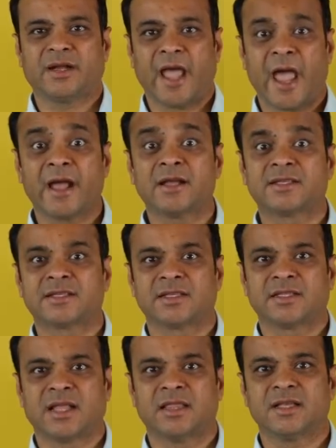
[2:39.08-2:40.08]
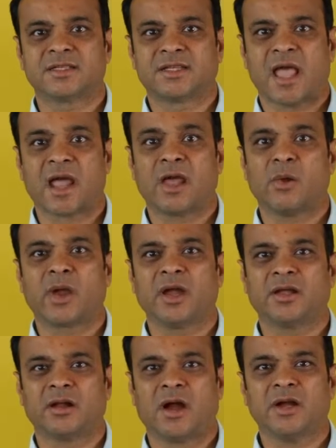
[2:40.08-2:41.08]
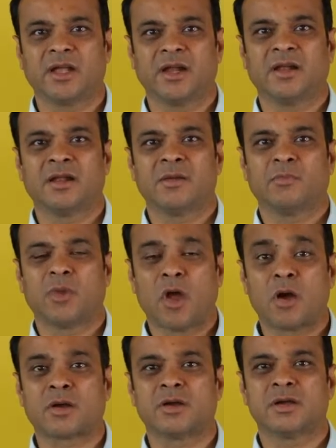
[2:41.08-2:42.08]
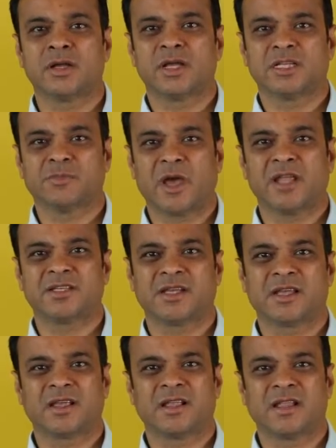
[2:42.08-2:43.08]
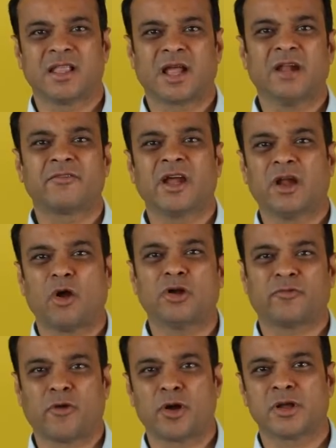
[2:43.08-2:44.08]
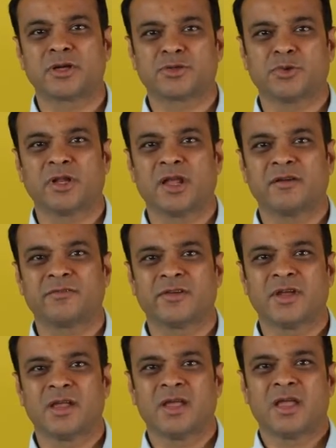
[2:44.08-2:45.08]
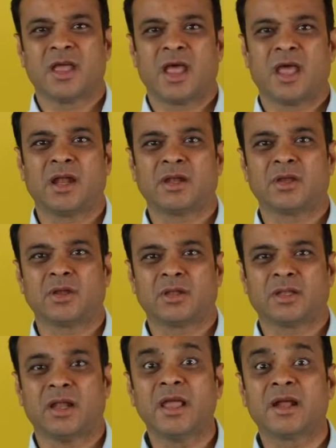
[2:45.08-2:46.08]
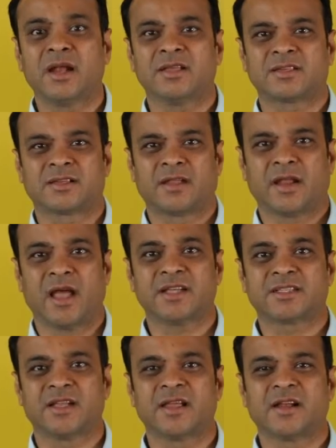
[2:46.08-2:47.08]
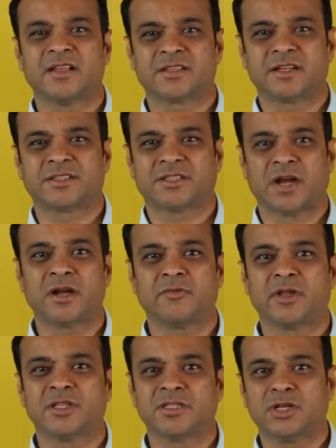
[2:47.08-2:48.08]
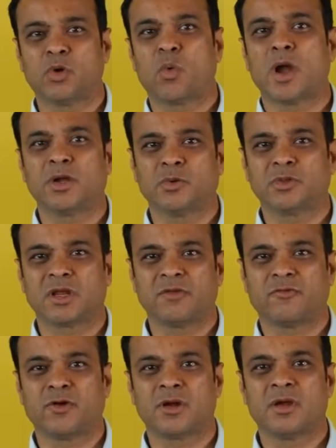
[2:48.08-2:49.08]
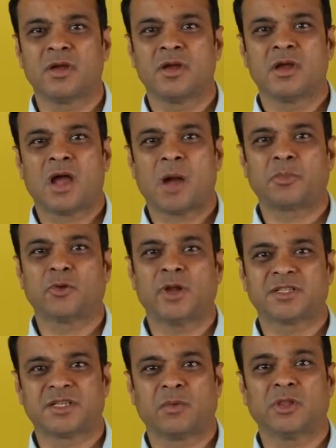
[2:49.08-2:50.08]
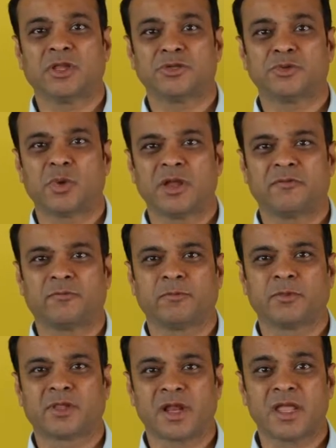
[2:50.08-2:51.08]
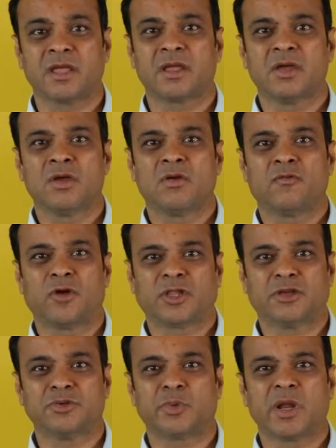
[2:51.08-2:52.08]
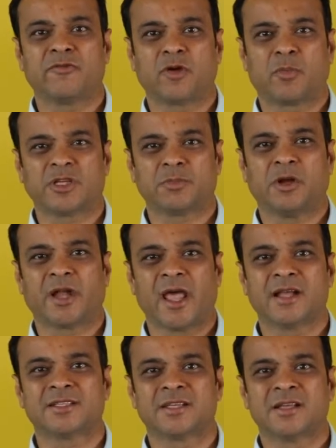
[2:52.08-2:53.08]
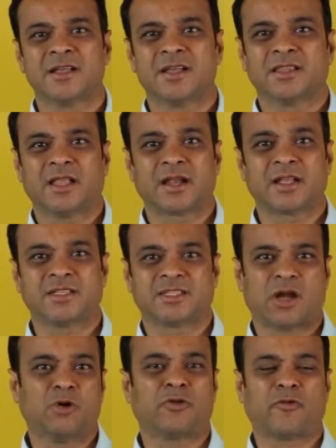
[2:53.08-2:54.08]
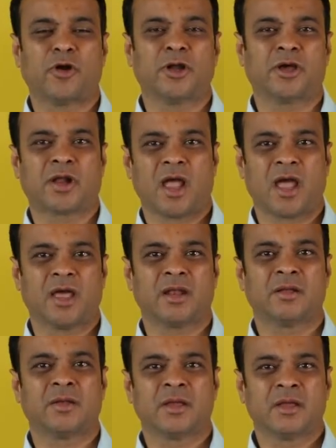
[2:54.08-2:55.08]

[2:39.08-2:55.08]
tags that this tag allocator RTL block is managing, they kind of get out of order soon enough. And the linked list, the nice linked list, it started with 0, 1, 2, 3, 4, up to let's say 1023 for 1024 possible tags. That gets out of order and